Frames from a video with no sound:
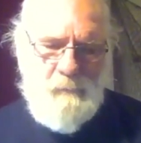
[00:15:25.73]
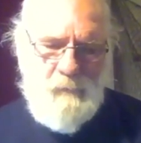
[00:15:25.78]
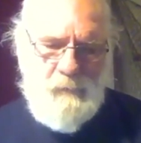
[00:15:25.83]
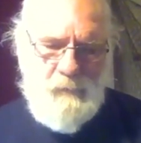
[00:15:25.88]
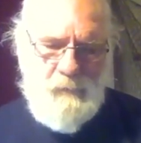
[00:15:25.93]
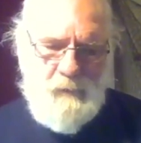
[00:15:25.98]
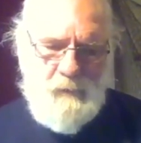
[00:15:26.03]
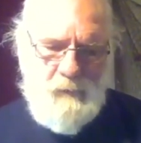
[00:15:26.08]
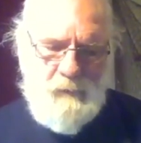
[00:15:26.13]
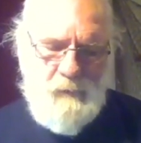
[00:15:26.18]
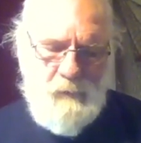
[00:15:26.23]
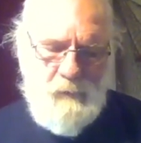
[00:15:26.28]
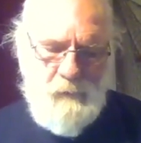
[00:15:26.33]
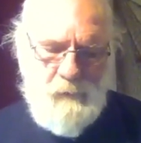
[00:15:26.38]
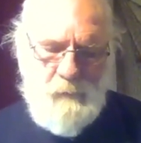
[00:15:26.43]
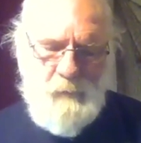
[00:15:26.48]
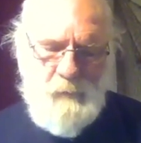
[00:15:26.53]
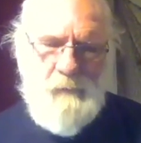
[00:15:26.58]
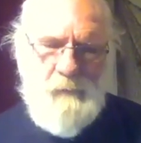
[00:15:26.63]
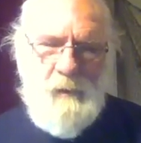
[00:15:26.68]
that
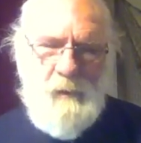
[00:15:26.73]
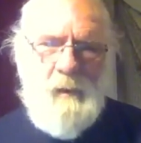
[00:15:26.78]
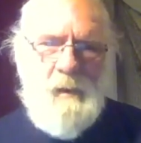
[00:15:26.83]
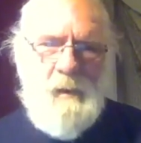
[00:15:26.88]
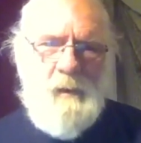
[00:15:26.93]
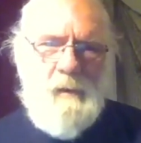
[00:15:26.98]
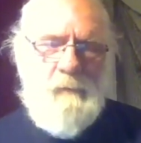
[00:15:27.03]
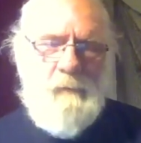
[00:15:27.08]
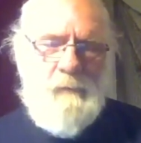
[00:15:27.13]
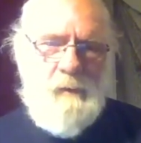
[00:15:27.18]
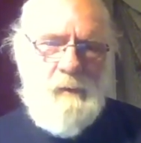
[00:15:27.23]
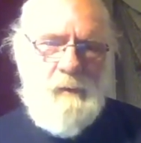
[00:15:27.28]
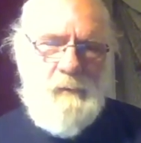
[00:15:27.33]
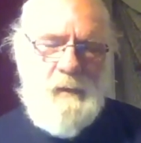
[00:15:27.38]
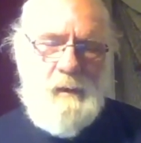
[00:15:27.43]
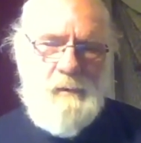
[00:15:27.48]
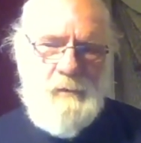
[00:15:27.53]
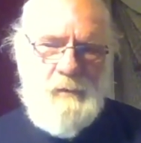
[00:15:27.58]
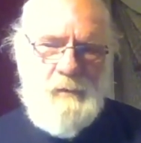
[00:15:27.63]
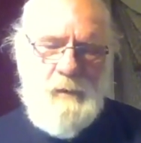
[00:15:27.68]
announcement that they
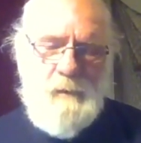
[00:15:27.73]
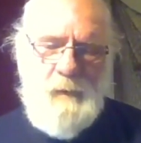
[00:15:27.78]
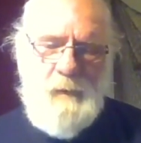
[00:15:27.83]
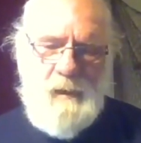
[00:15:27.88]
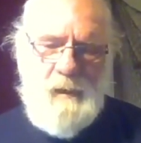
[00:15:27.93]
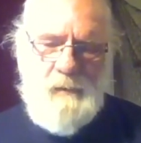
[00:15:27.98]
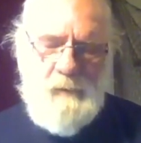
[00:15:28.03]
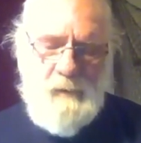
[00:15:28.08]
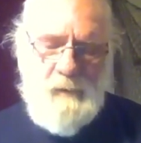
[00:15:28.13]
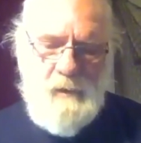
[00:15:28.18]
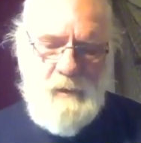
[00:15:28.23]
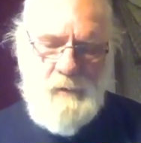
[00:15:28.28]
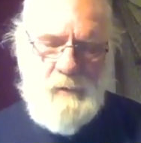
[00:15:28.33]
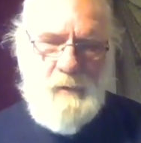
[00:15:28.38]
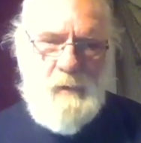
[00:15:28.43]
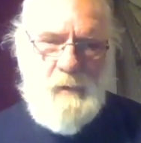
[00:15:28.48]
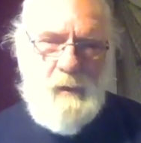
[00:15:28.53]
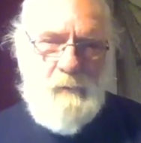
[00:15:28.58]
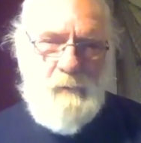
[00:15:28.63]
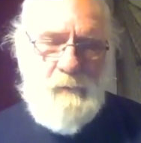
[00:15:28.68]
actually made an extra
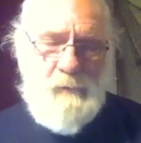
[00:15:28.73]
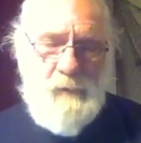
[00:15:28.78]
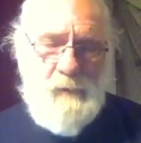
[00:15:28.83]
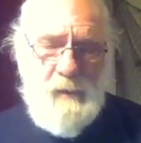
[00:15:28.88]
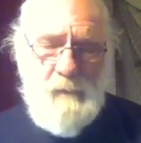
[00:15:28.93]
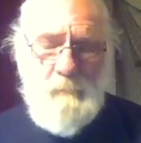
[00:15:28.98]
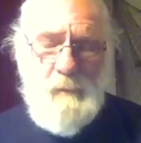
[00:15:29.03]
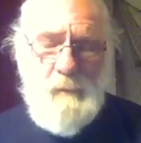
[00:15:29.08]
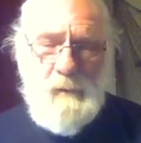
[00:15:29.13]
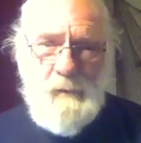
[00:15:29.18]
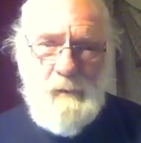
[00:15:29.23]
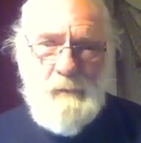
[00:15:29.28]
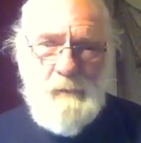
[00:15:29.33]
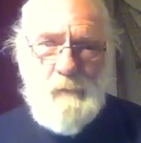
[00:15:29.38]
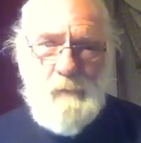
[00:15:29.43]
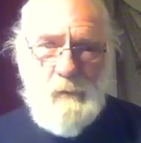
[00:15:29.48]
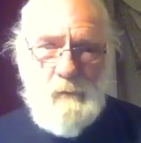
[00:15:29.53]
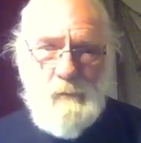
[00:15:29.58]
$3 million